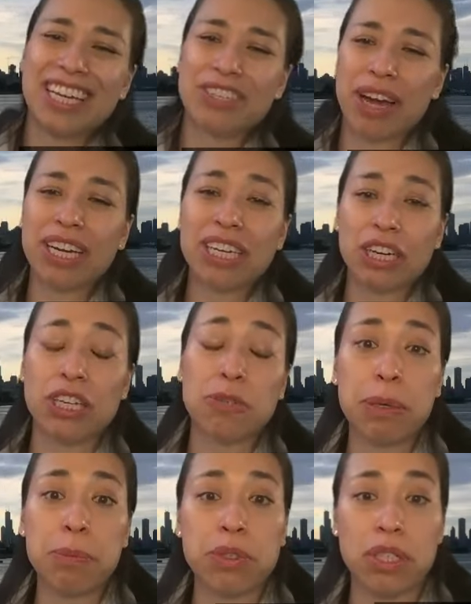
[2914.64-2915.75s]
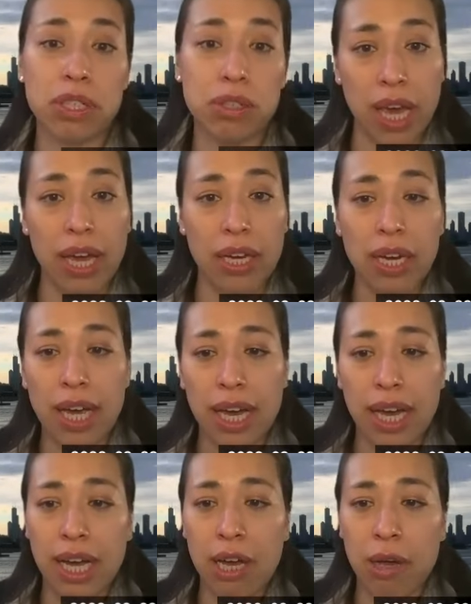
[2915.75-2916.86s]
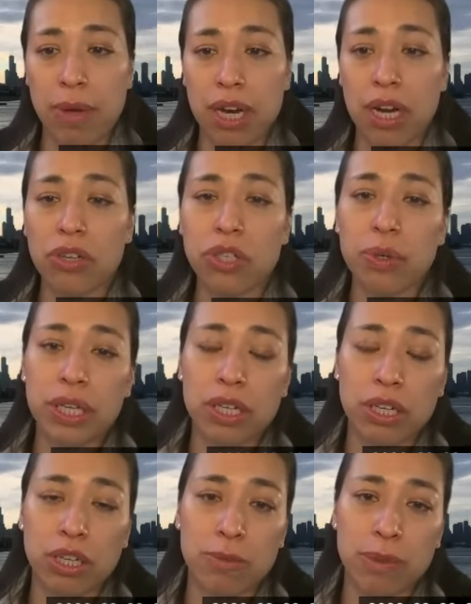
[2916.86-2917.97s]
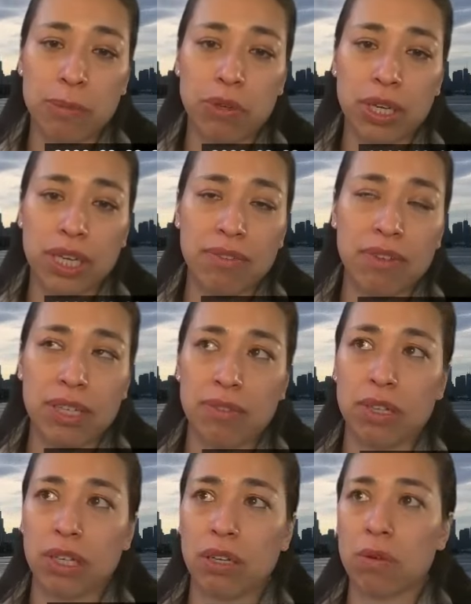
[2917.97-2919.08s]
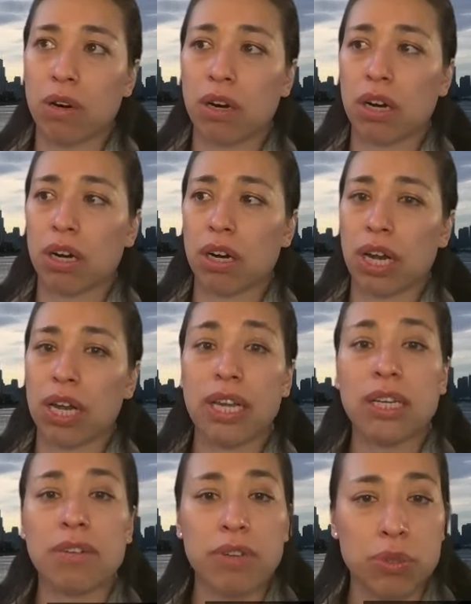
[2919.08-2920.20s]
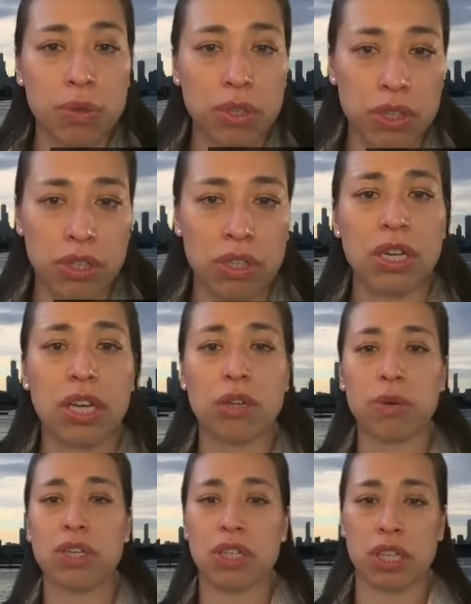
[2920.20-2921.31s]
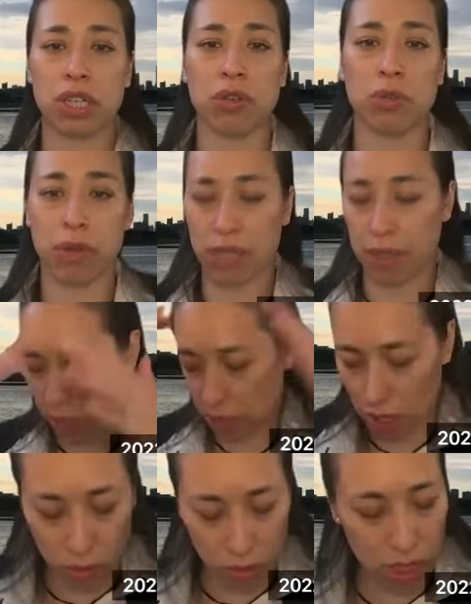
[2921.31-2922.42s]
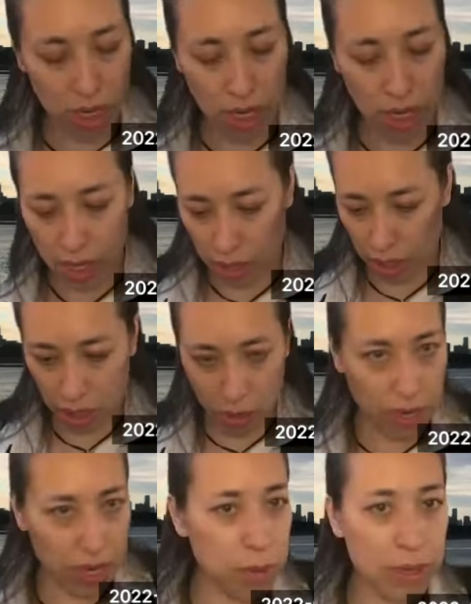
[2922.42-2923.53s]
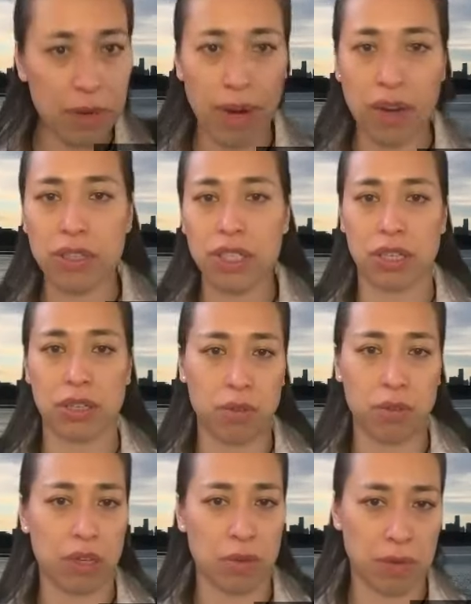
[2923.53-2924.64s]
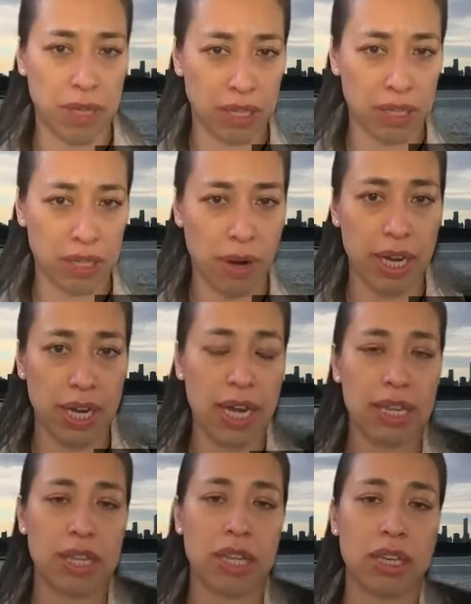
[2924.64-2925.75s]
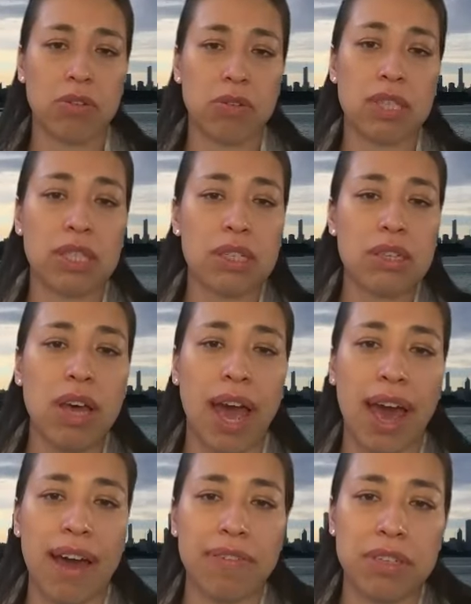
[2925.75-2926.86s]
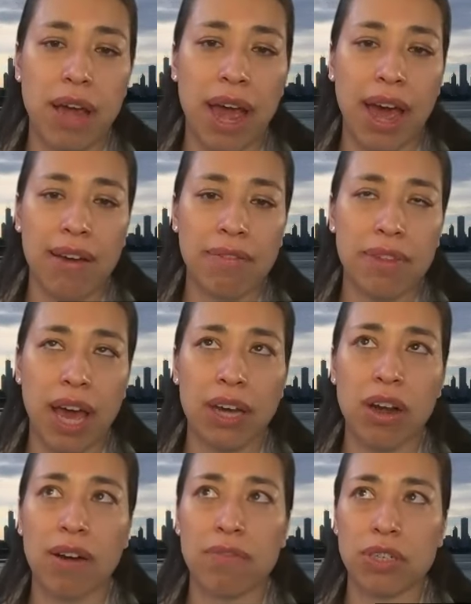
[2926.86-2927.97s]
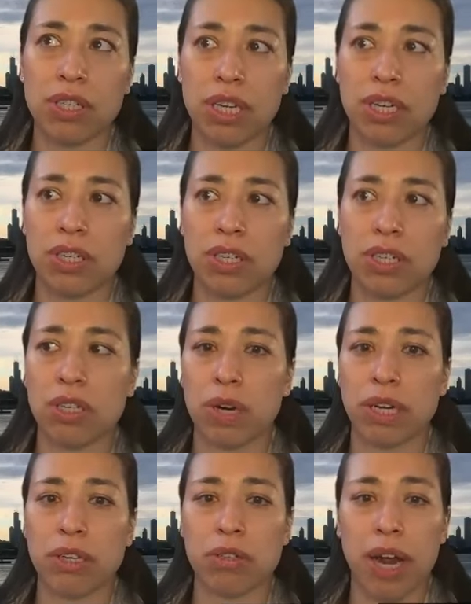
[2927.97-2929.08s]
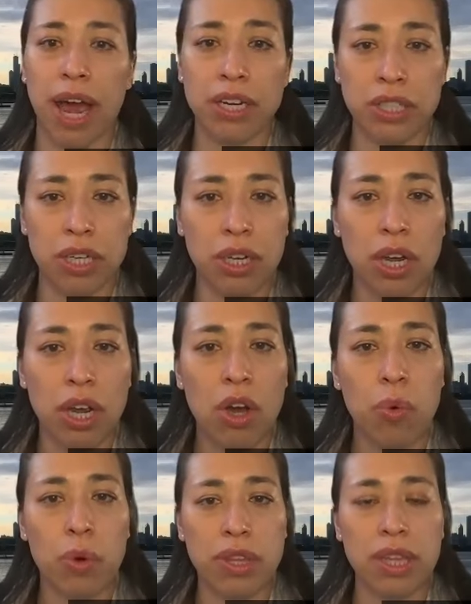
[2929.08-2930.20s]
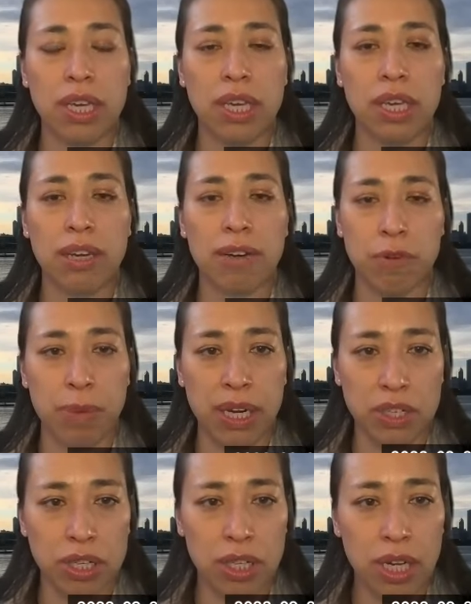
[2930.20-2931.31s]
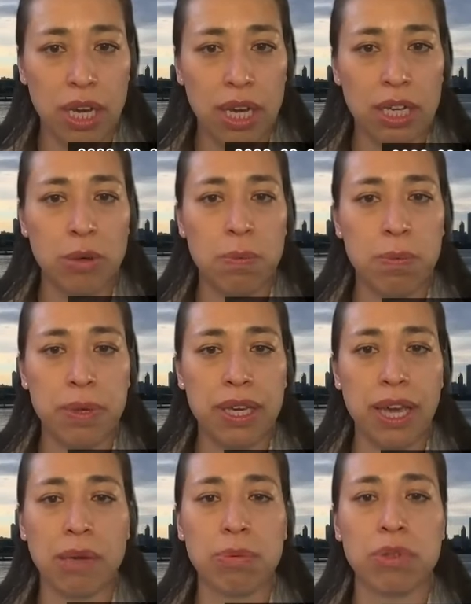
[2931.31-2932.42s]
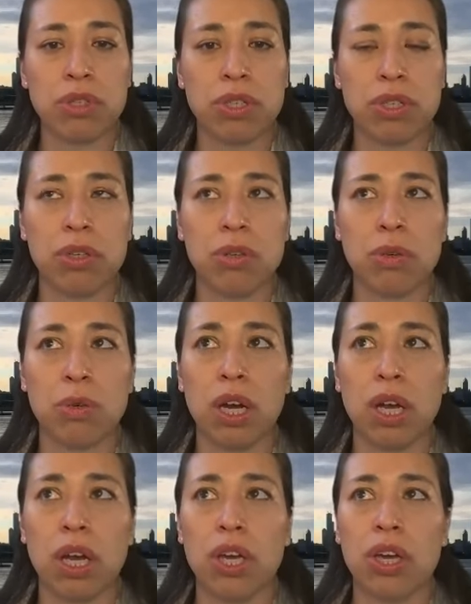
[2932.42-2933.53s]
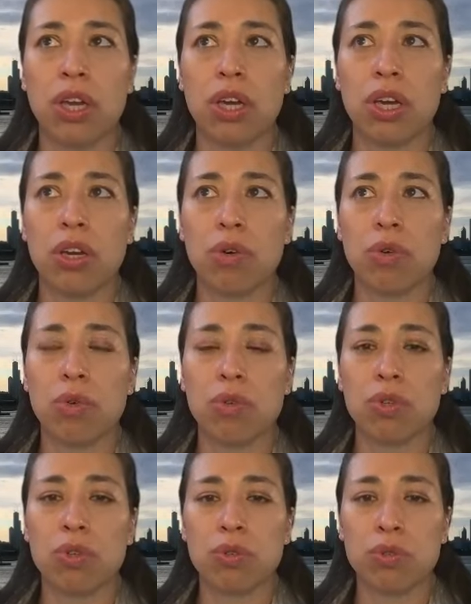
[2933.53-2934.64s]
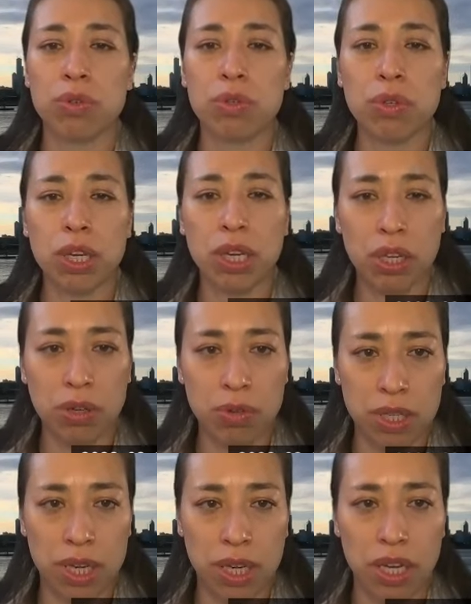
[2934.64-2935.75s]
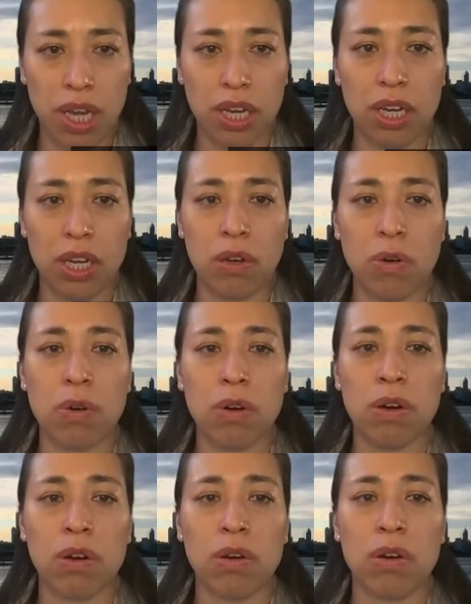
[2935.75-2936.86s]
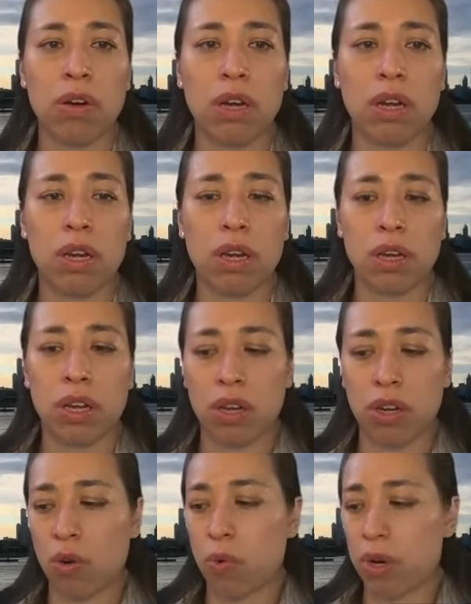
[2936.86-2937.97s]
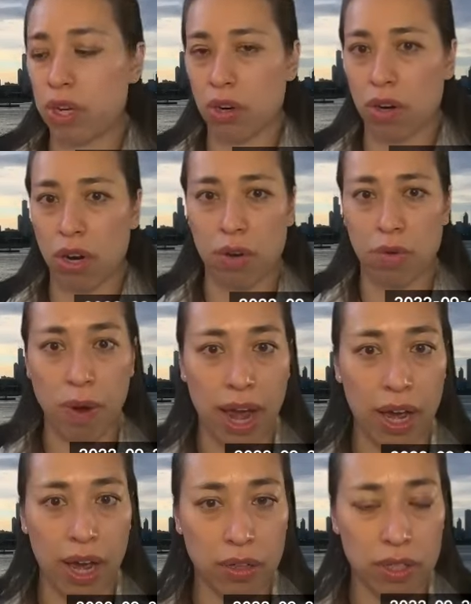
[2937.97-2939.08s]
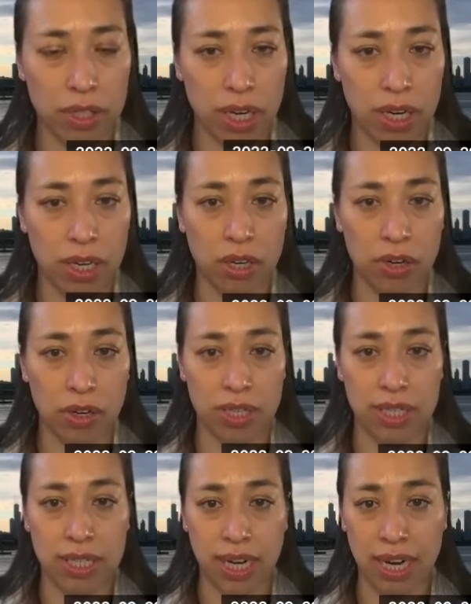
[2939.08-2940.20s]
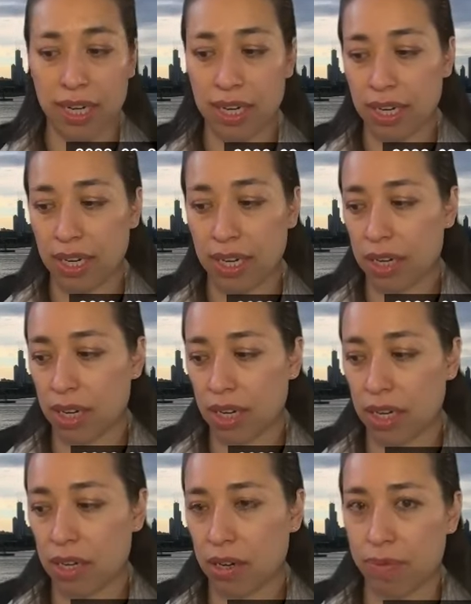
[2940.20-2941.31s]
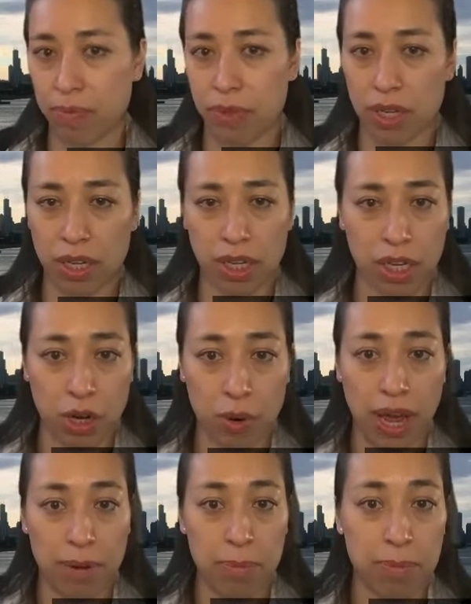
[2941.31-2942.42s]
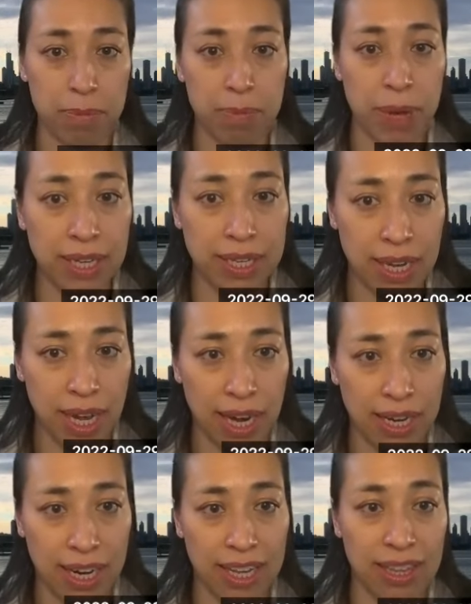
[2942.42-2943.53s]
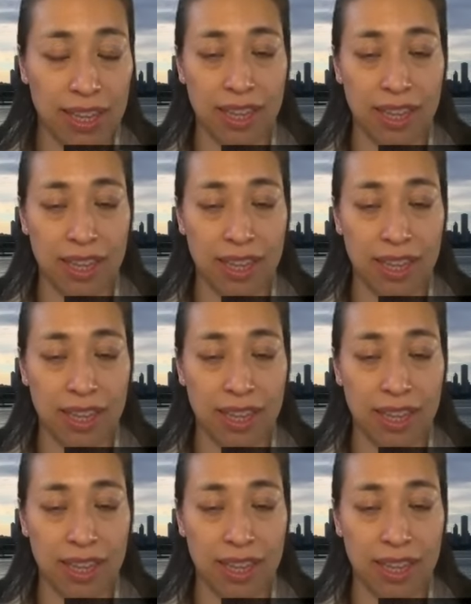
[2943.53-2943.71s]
so I encourage people to do that. Um, and I also encourage people, even if you are an individual learner, in other words, you want to be alone, uh, you don't want anybody around you, you need quiet, that you still have to have that conversation or interaction with the information to be able to truly use it. Like your you know when you're on rounds and you're standing um, you know at a bedside and